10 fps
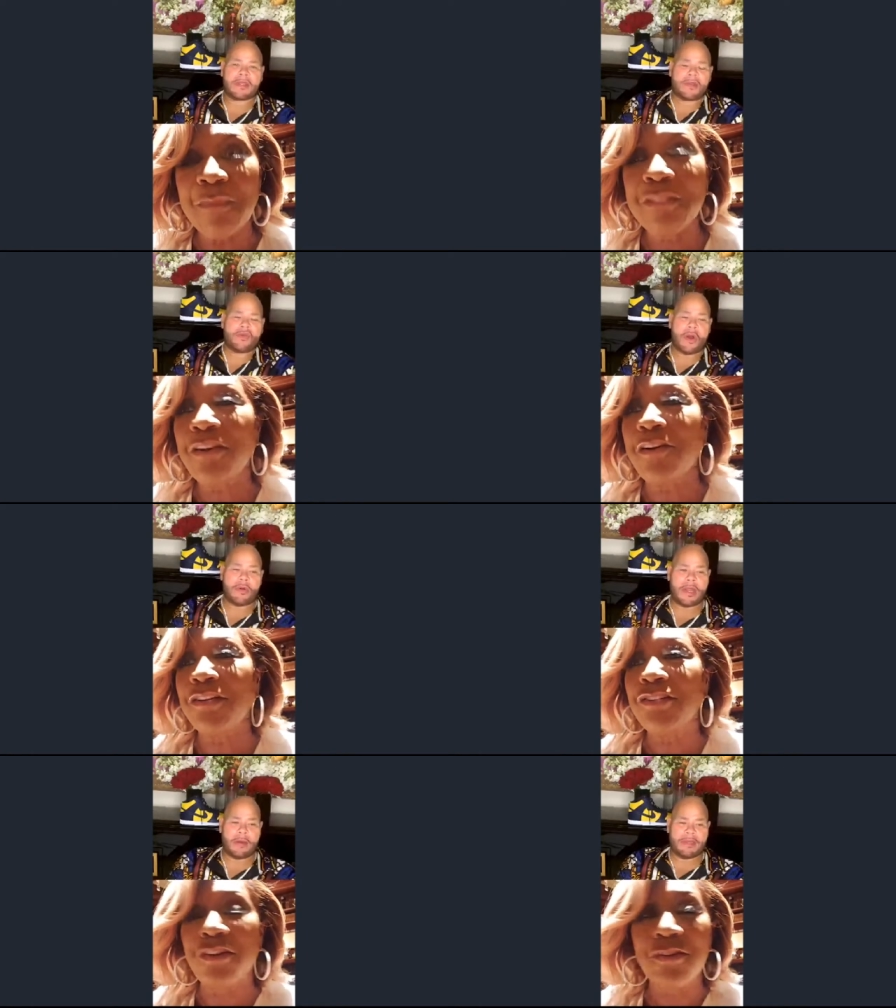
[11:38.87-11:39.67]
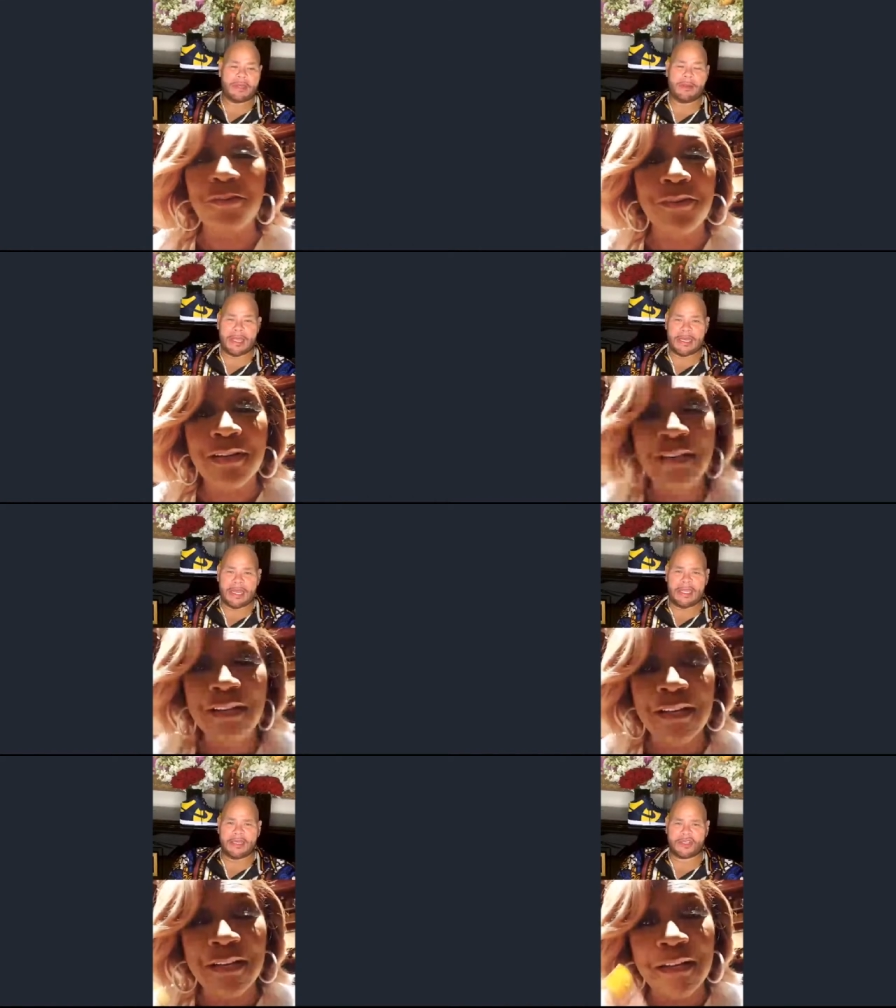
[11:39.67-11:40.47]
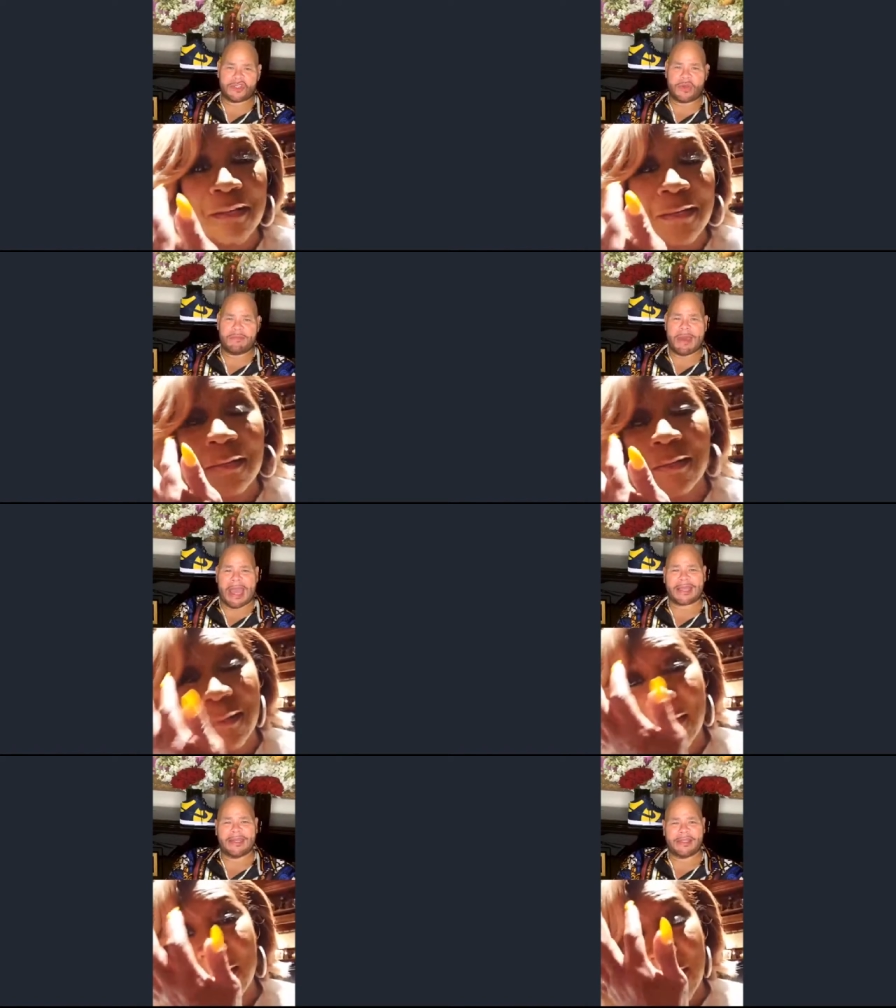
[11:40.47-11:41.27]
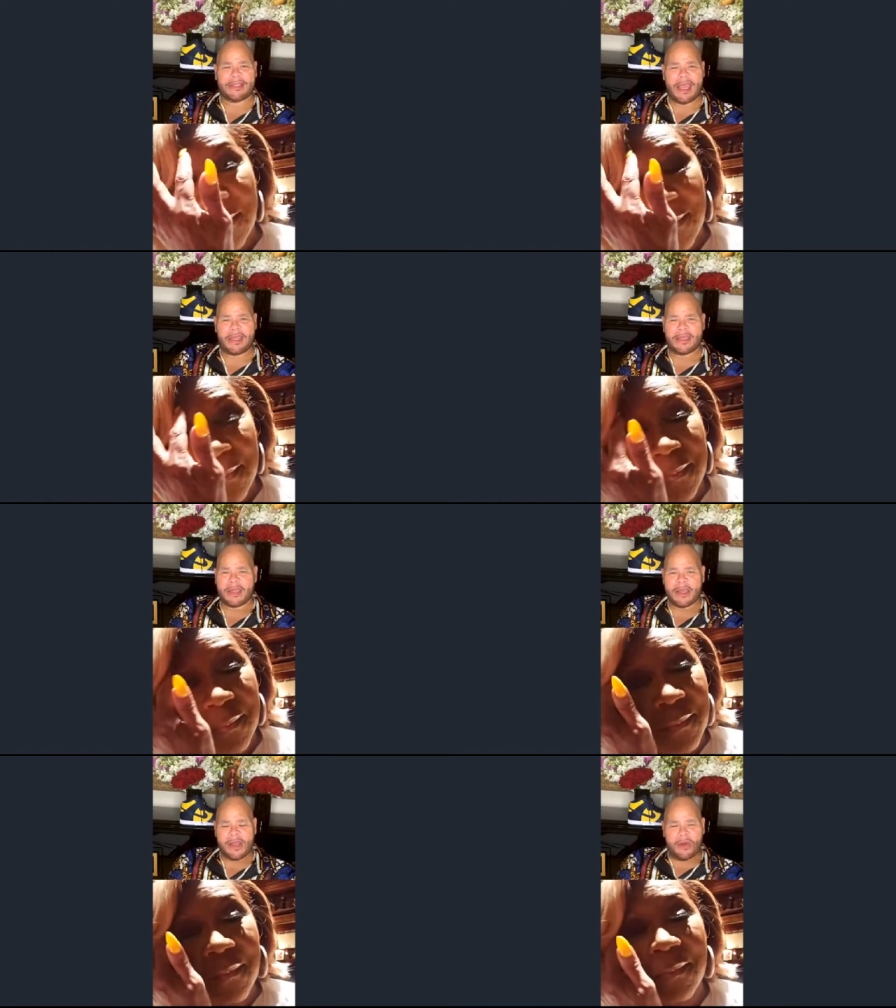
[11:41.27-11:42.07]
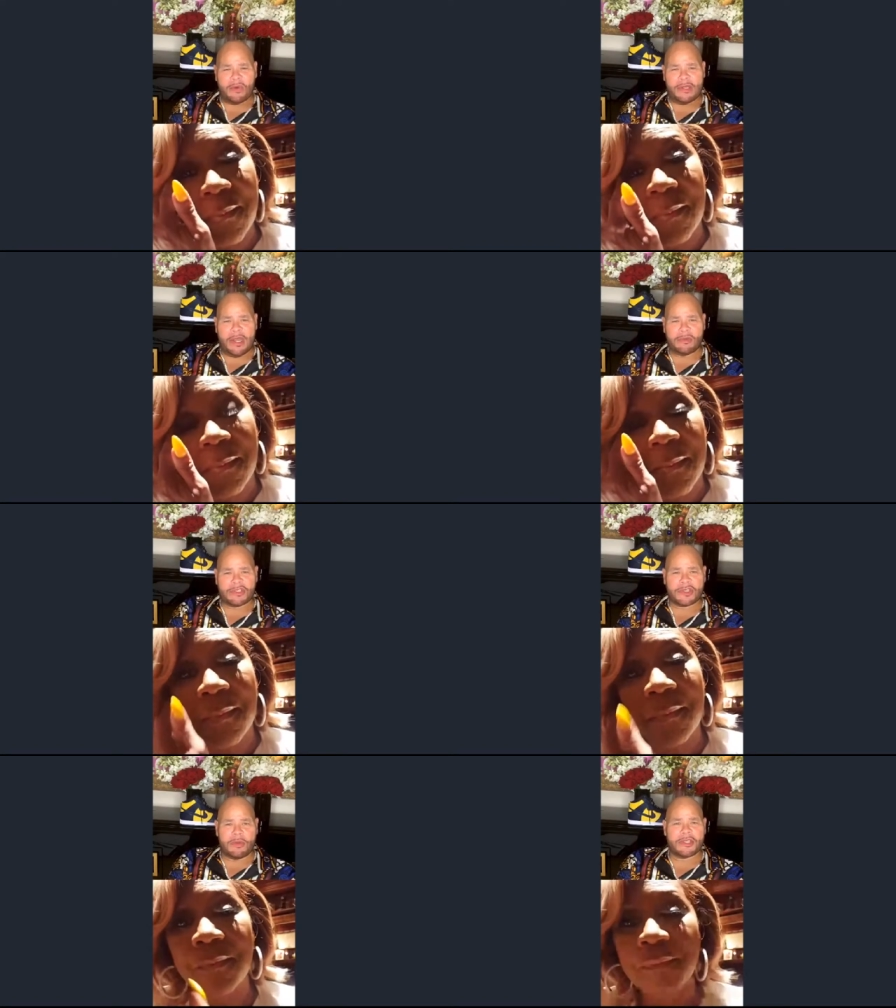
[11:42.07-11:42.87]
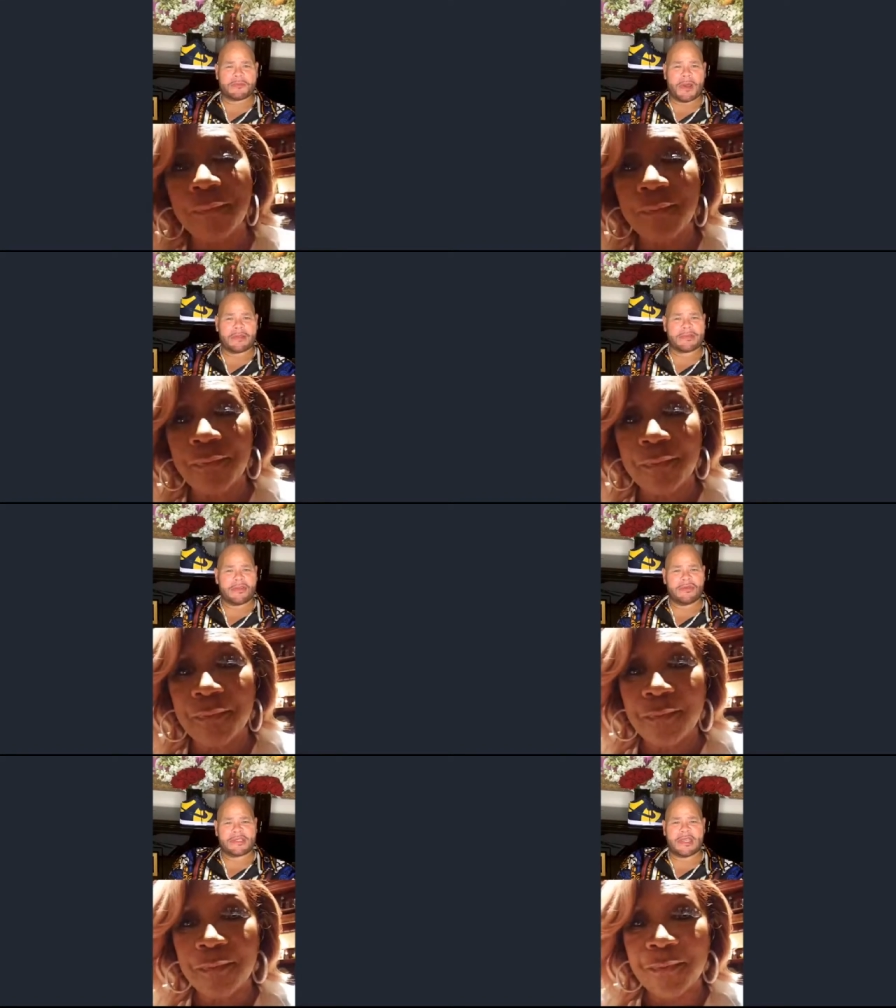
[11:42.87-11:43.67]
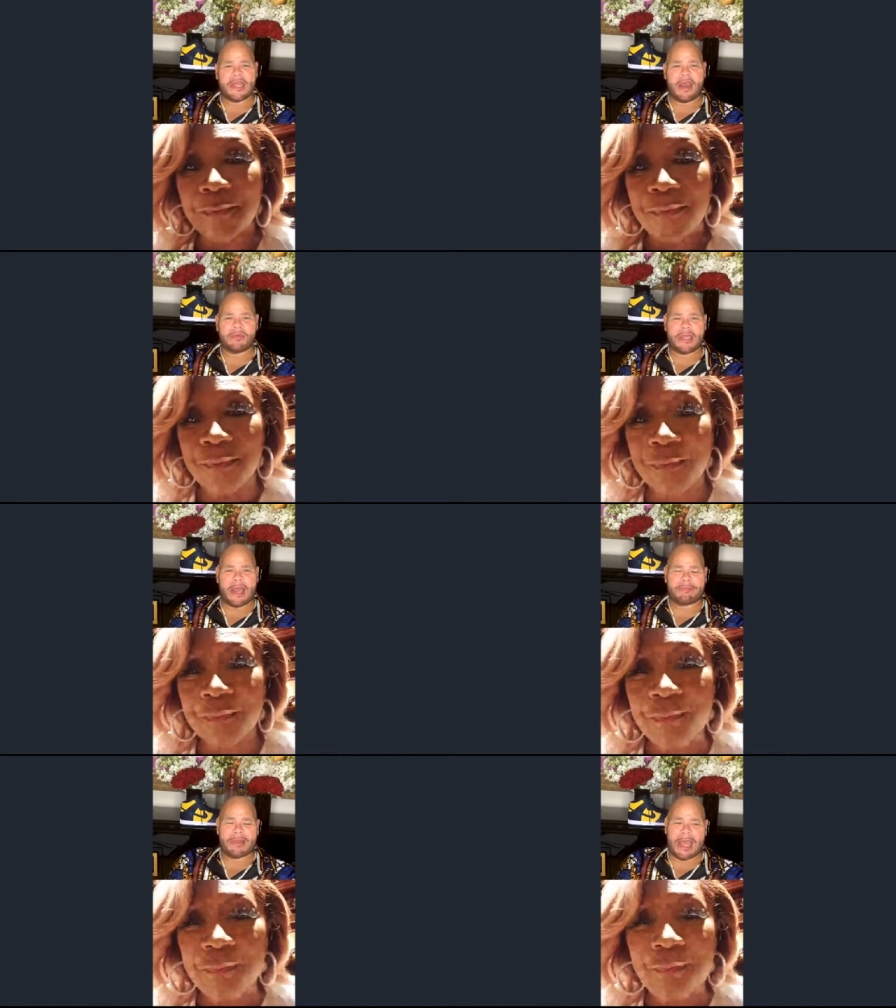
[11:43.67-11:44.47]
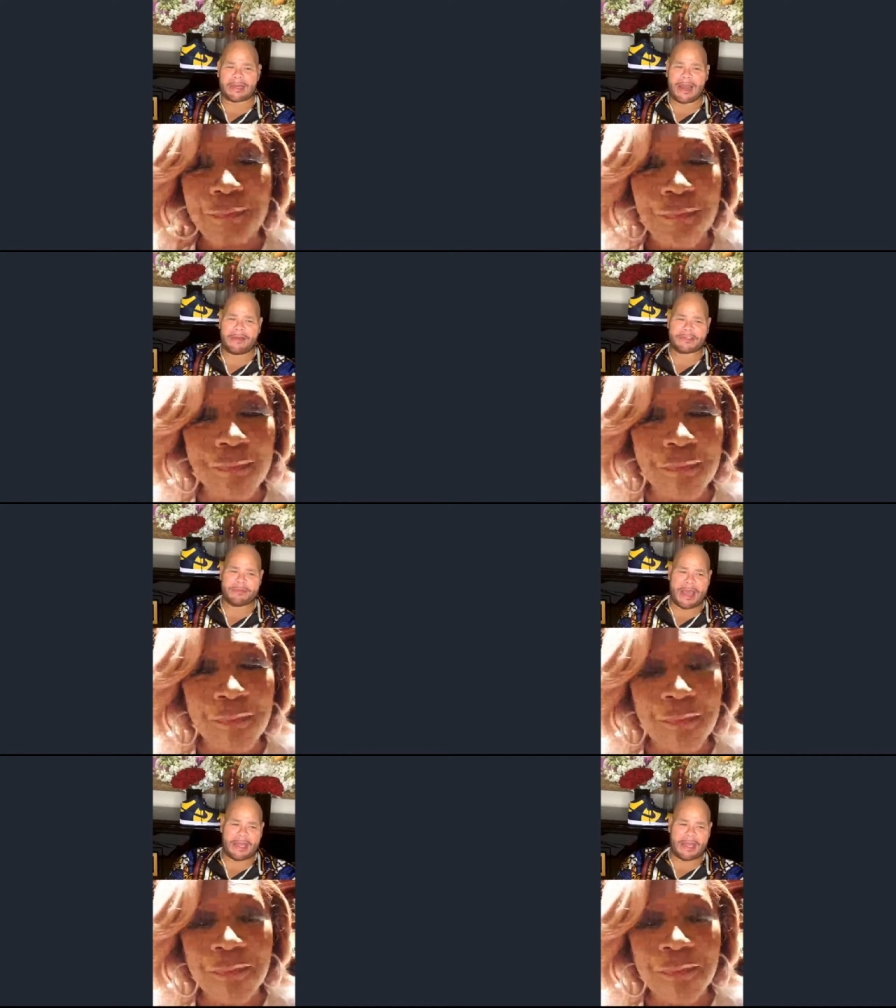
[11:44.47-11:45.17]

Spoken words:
growing up in the industry back in the day, when there was so much problems, like you see now, we got Black Lives Matter.